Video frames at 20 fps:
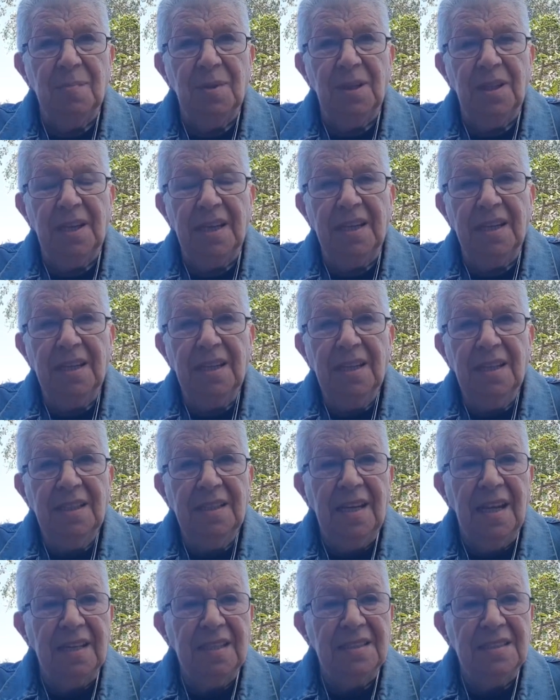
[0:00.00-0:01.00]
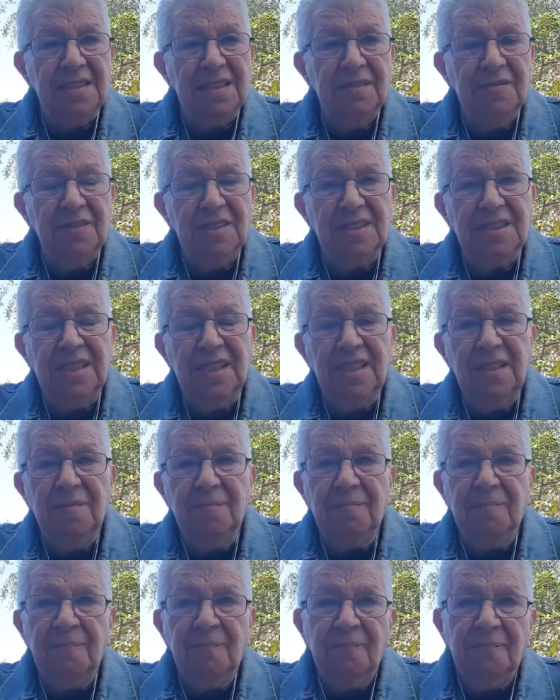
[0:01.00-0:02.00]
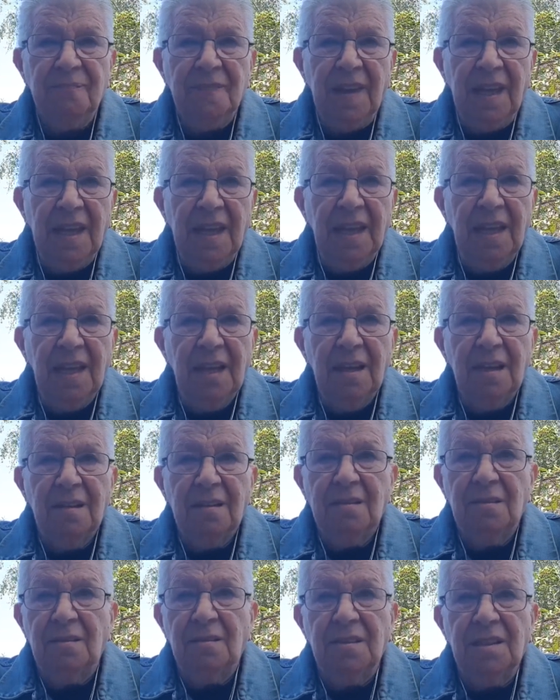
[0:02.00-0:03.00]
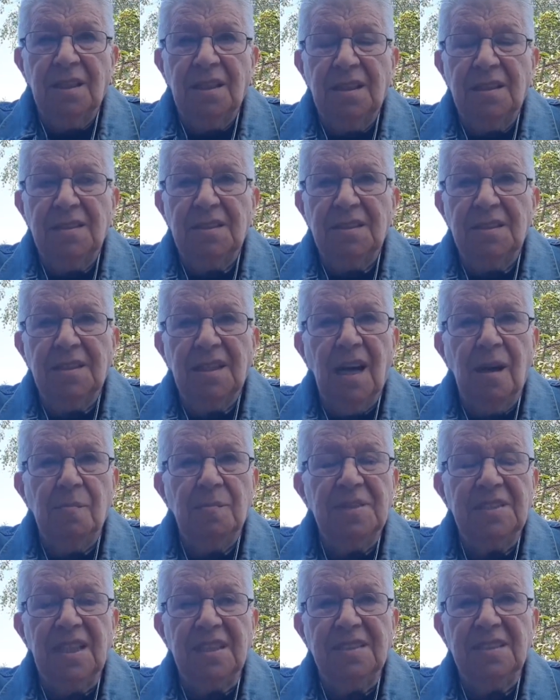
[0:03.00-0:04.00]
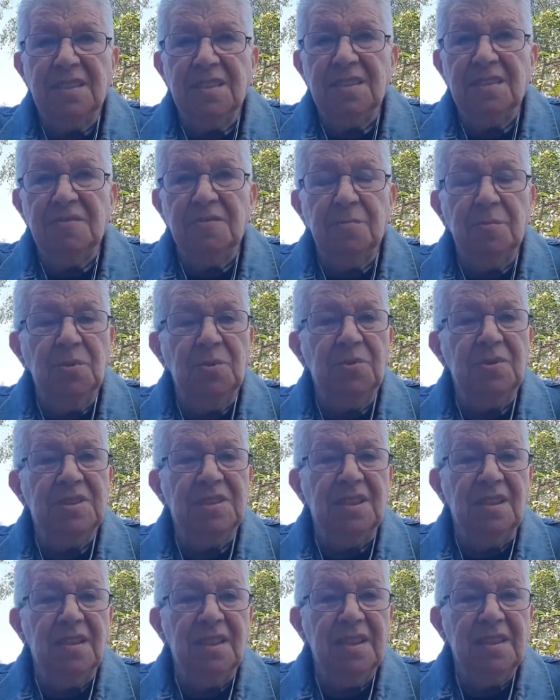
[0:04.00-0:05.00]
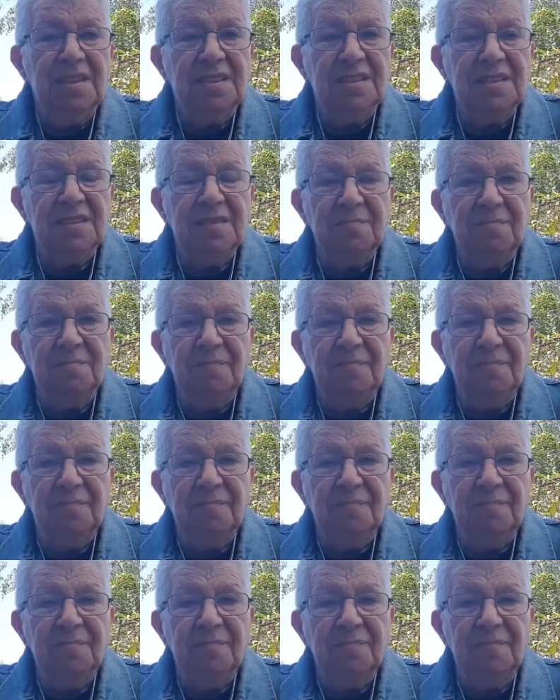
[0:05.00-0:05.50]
by negativity. It comes at us from all sides,